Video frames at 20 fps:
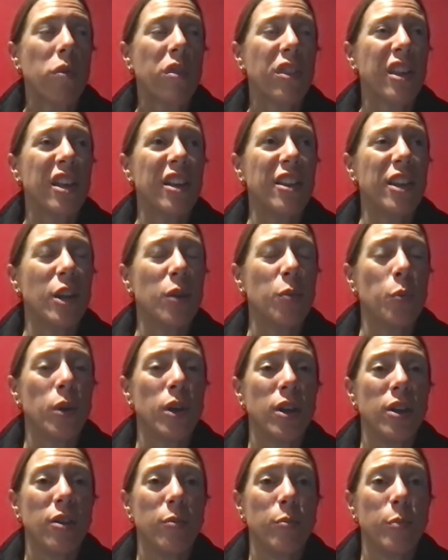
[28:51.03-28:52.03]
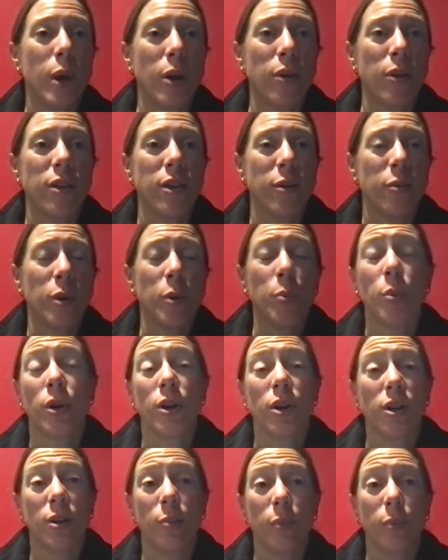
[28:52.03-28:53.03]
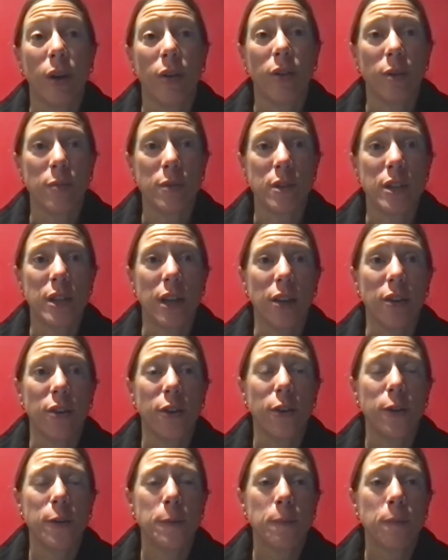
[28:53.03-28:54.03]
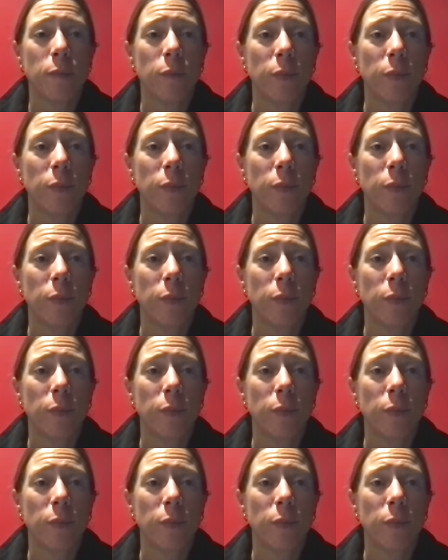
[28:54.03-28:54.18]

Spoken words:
And then we printed and bound them together